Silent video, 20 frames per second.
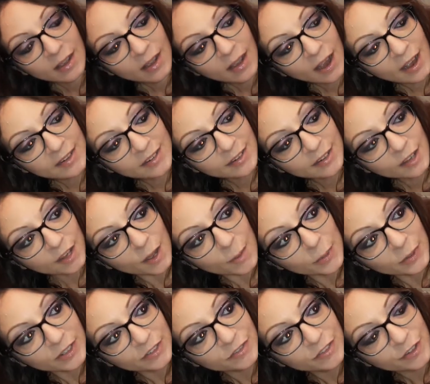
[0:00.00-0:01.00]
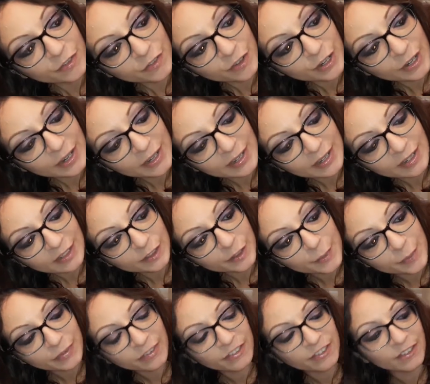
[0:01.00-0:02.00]
I did a couple of different
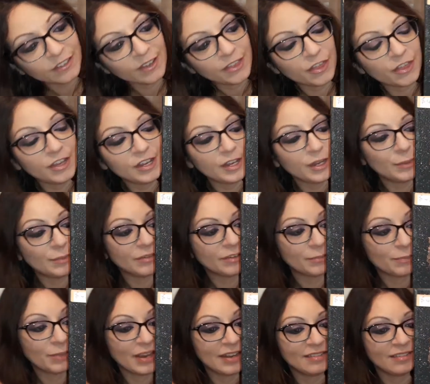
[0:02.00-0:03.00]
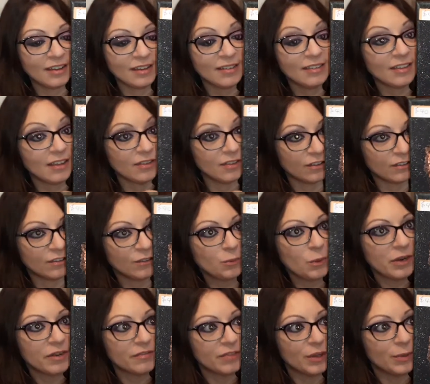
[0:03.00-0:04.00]
eclipse-themed paintings, and this is
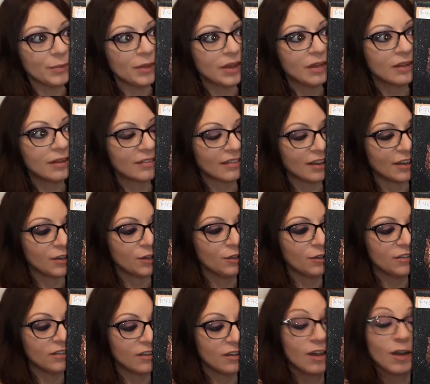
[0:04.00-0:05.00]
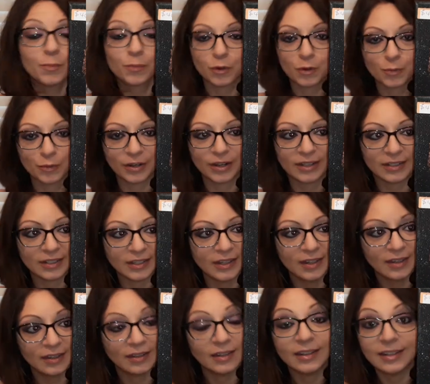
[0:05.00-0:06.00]
one of them, titled, appropriately,
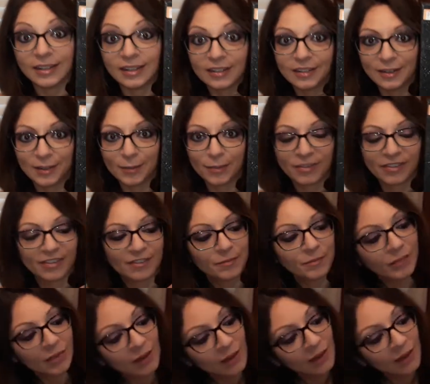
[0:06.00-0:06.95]
Eclipse.